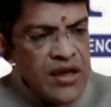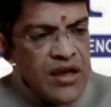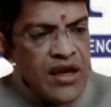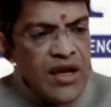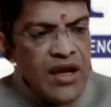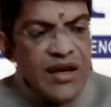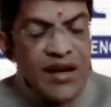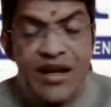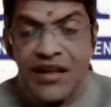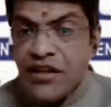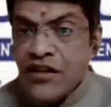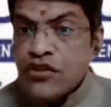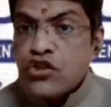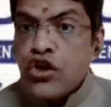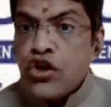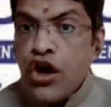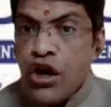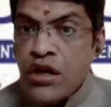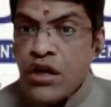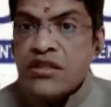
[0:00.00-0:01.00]
Another
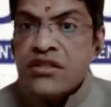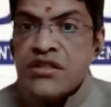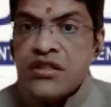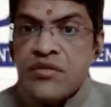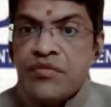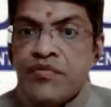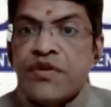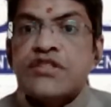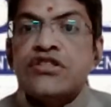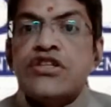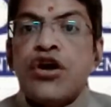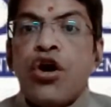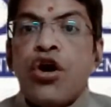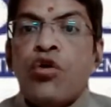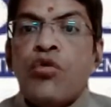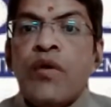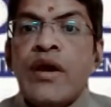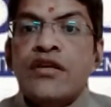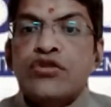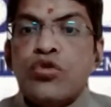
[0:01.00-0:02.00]
scholarship which I
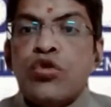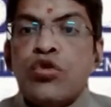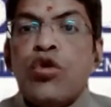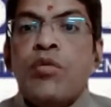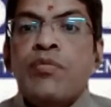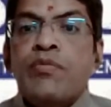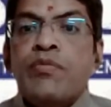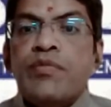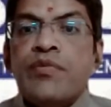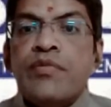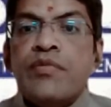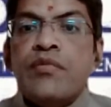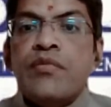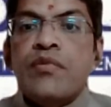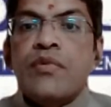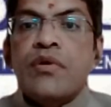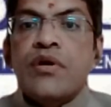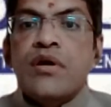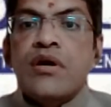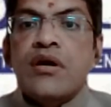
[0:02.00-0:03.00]
always hope
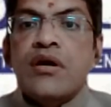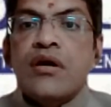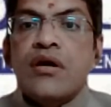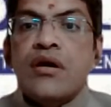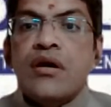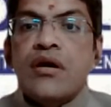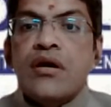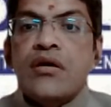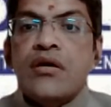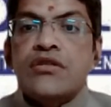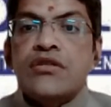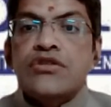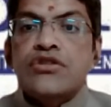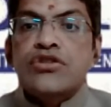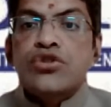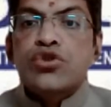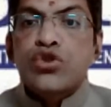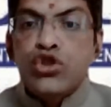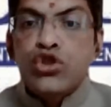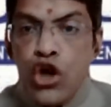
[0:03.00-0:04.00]

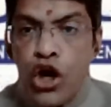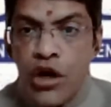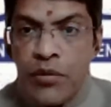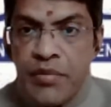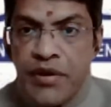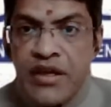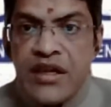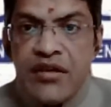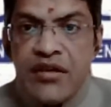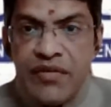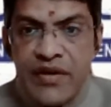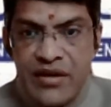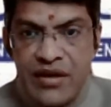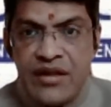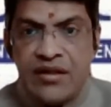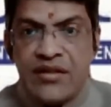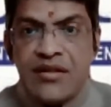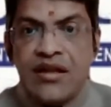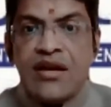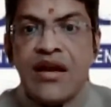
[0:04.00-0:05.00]
should not be given,
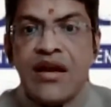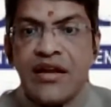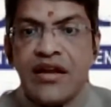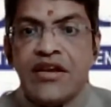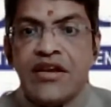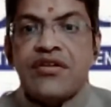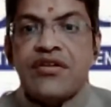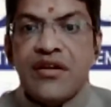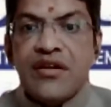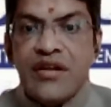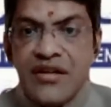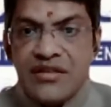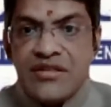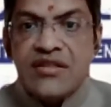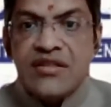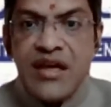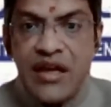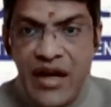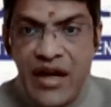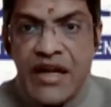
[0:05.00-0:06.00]
and that occasion
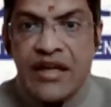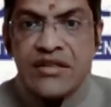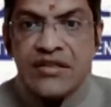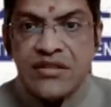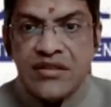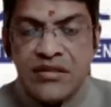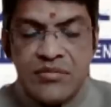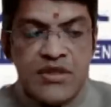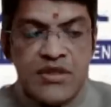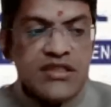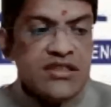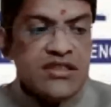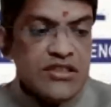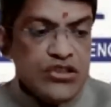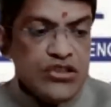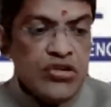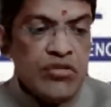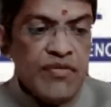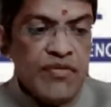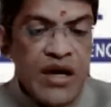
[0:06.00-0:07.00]
doesn't arise, but since
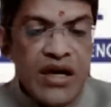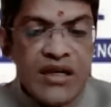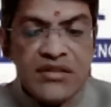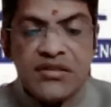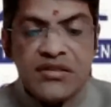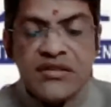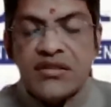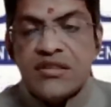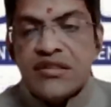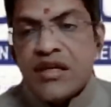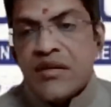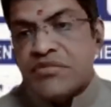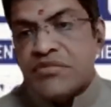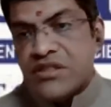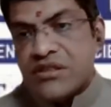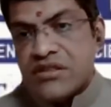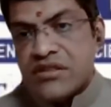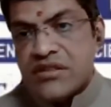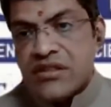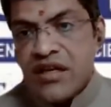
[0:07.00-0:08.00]
you have asked this, I'm
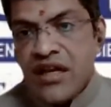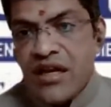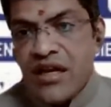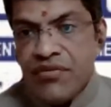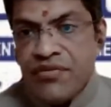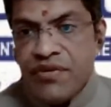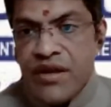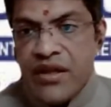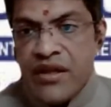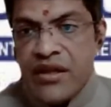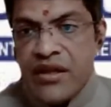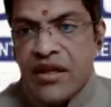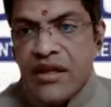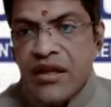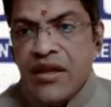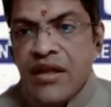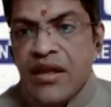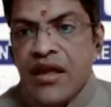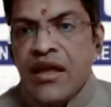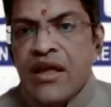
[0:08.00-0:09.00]
just clarifying.
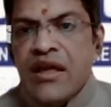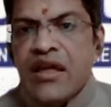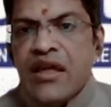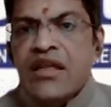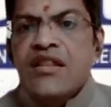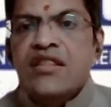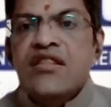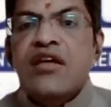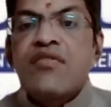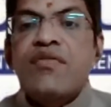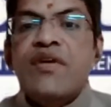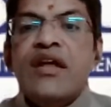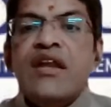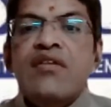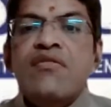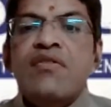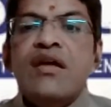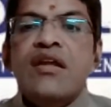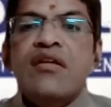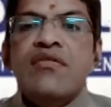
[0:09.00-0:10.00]
In the very,
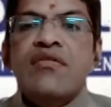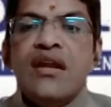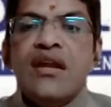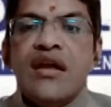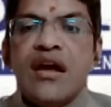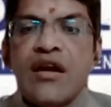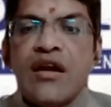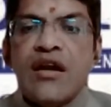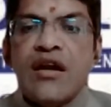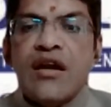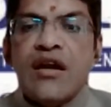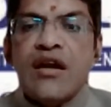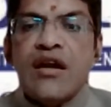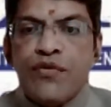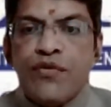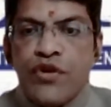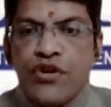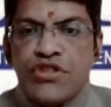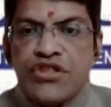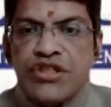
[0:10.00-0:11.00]
very, very
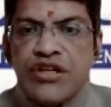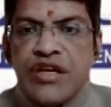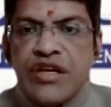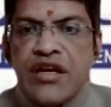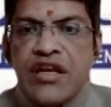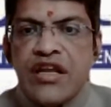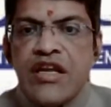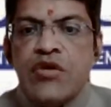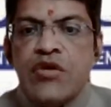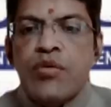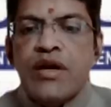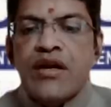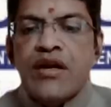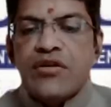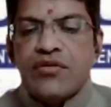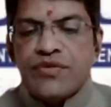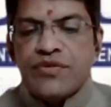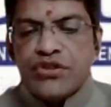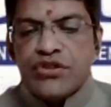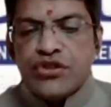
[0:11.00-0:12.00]
unfortunate event
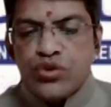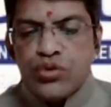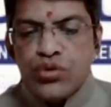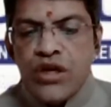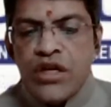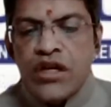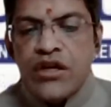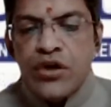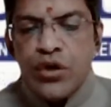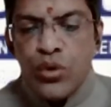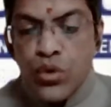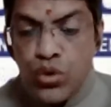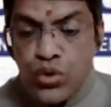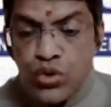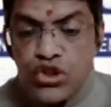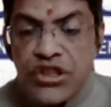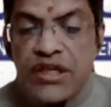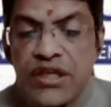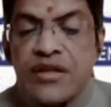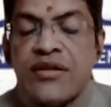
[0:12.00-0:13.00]
of a student
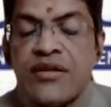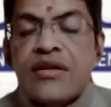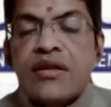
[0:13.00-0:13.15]
losing